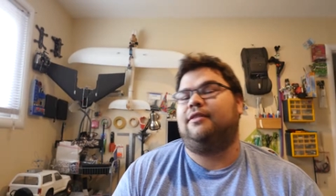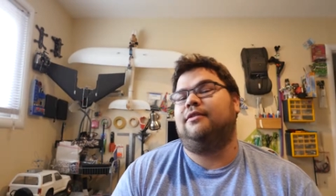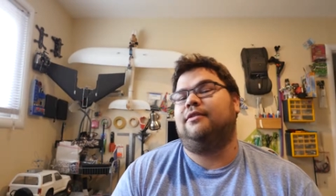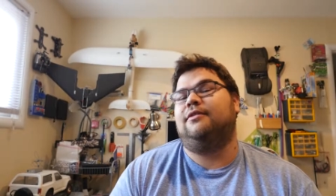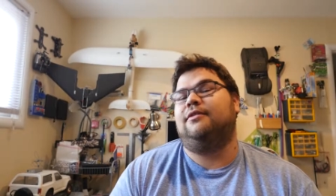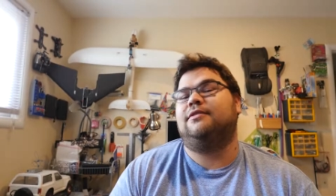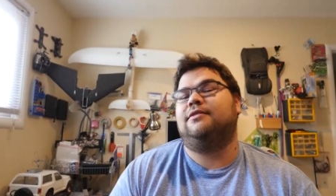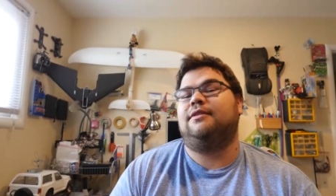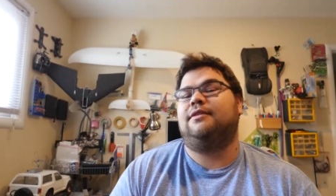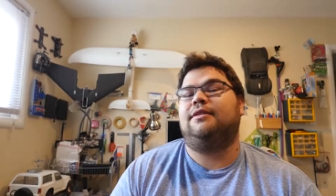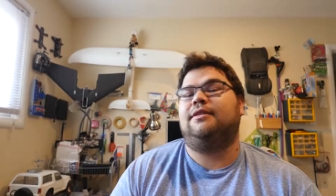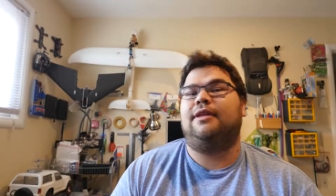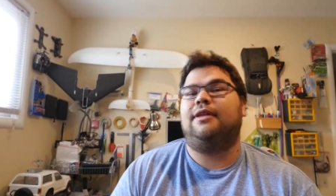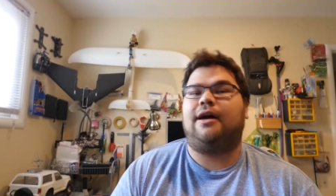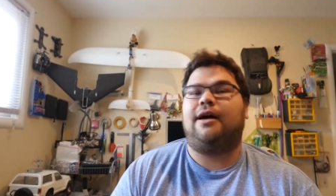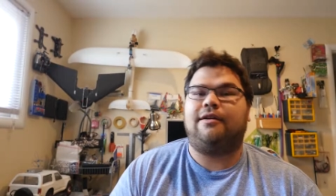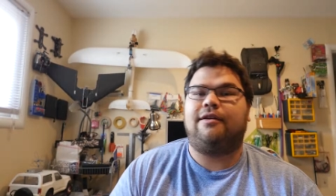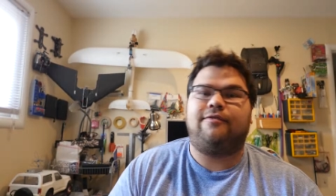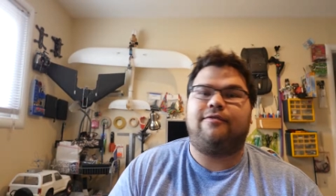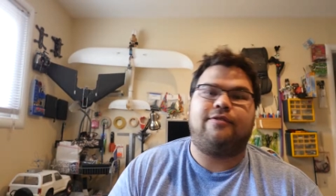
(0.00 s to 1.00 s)
There is a
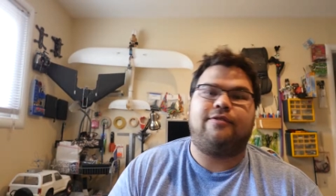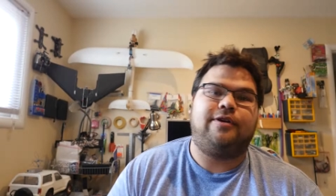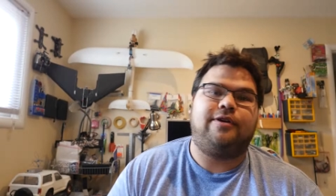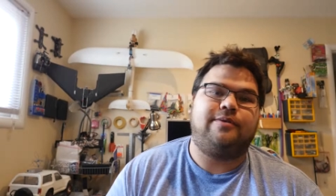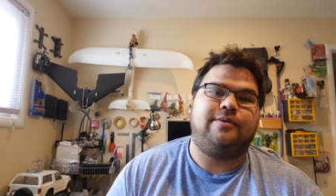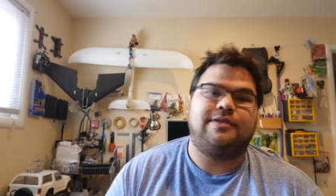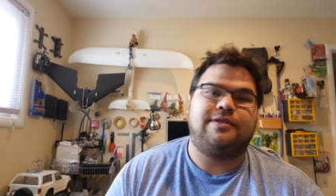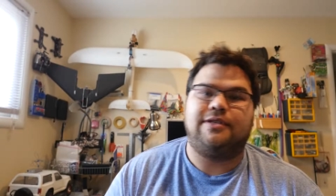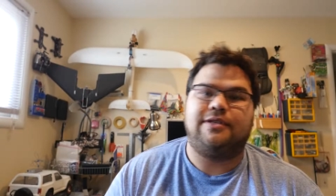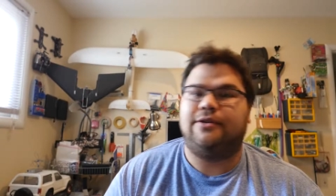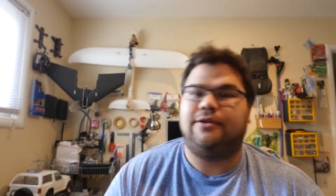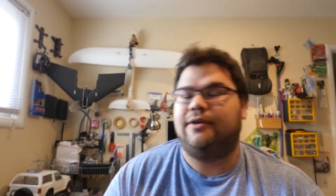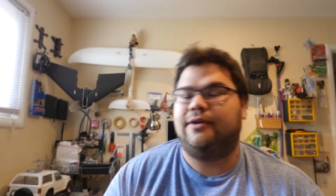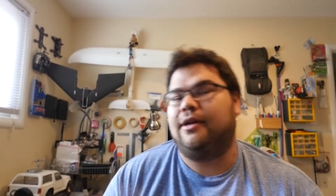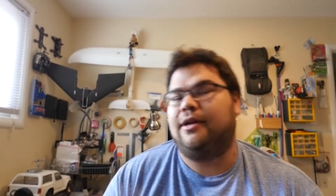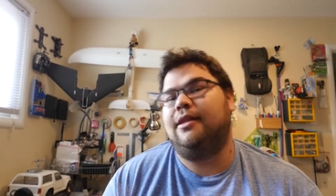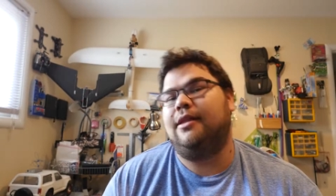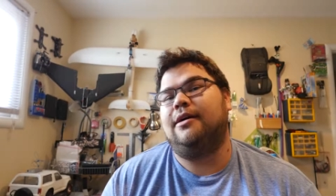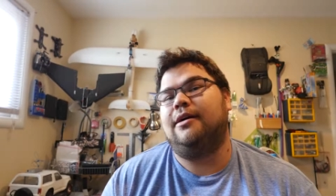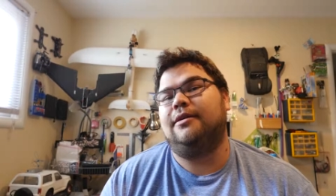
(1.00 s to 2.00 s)
lot of frequency going
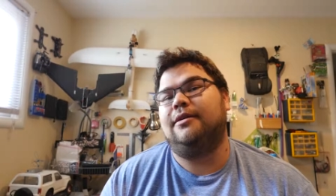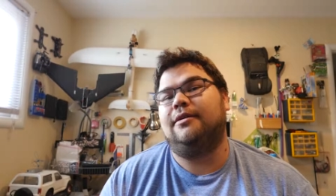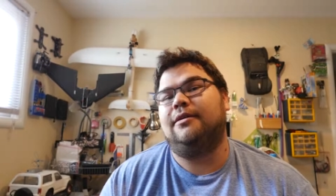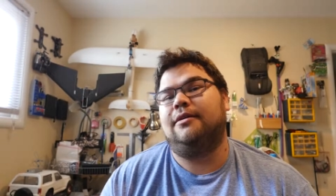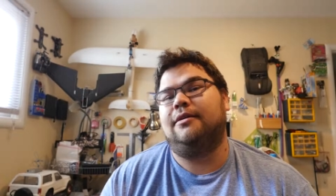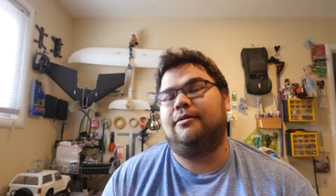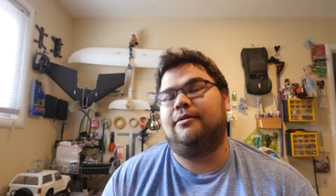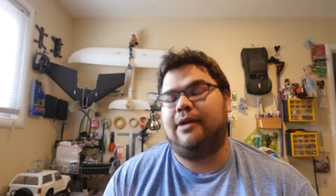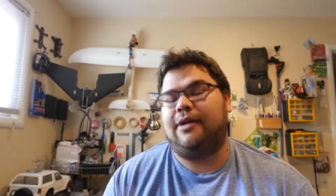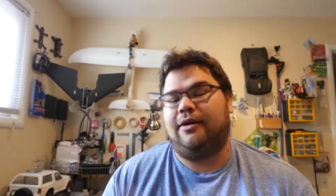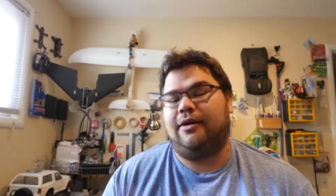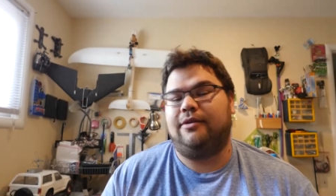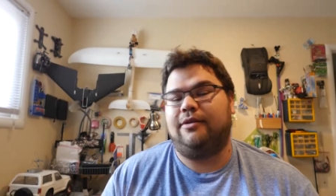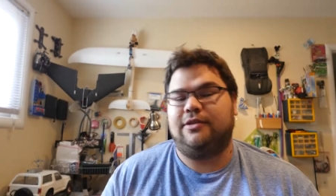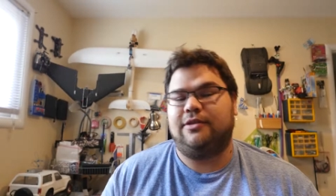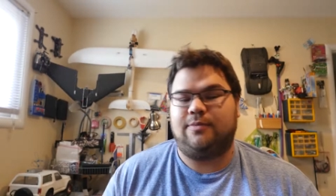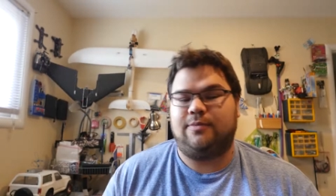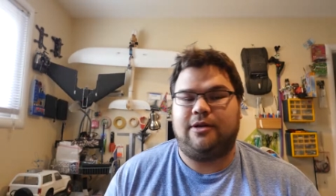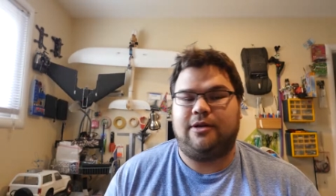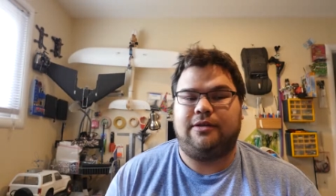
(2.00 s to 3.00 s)
along around
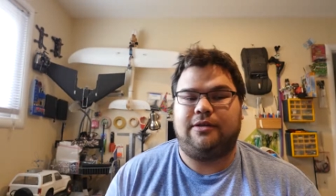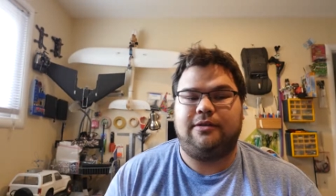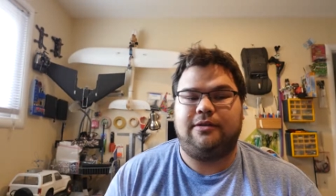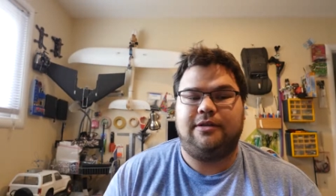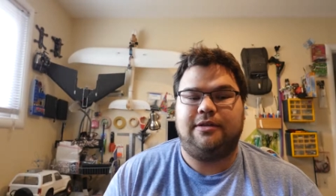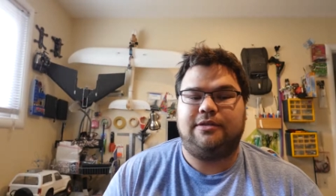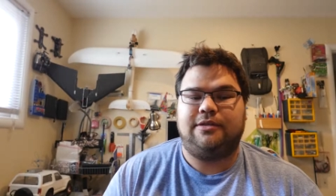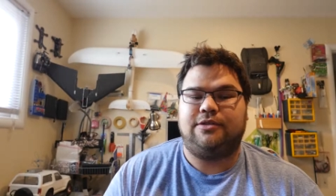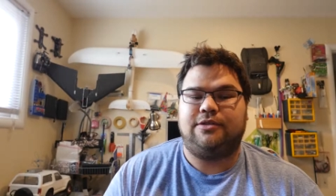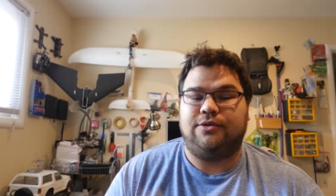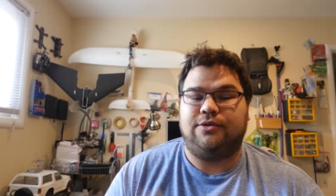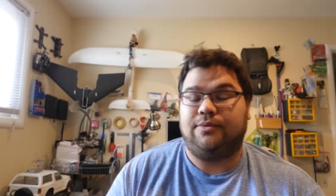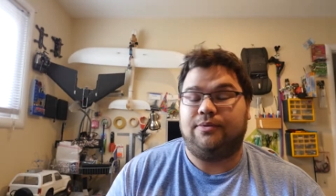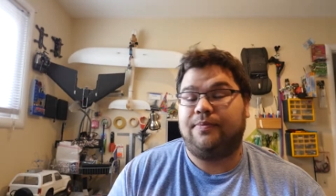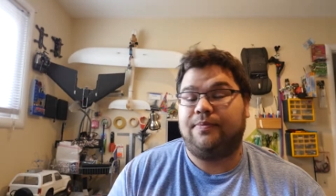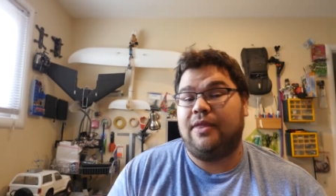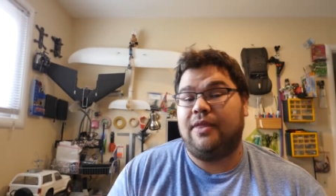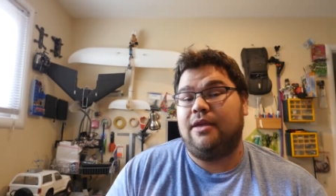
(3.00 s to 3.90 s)
as well, too.